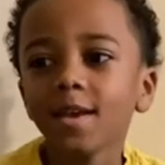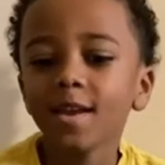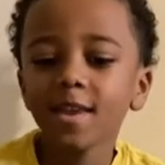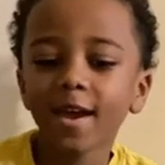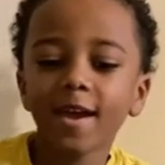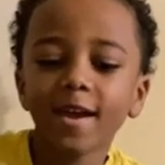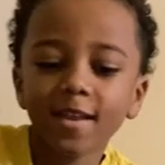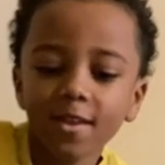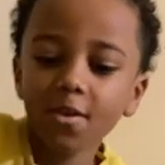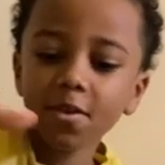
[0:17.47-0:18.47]
And then
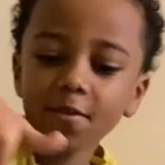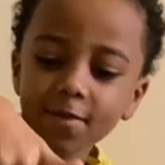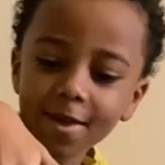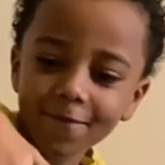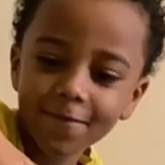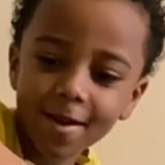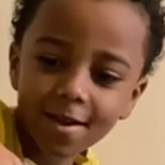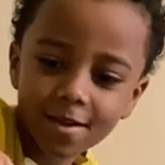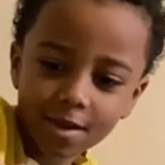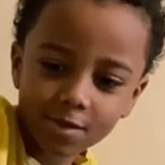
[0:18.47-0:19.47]
the, the
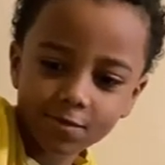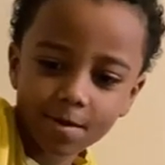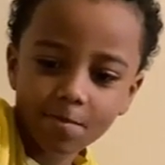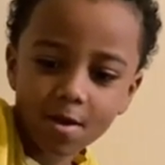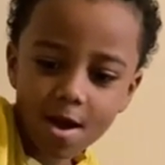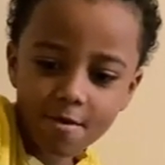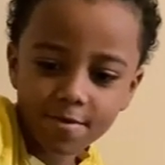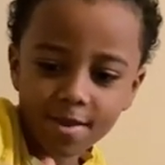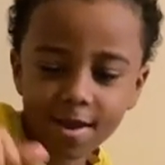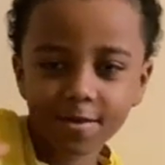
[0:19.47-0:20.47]
fire gonna drop all the way
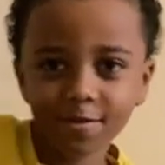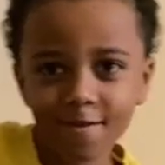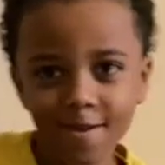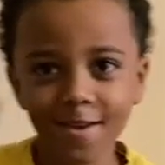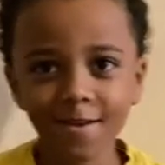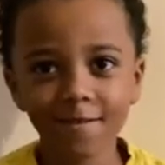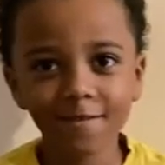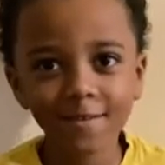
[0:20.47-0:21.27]
down to here.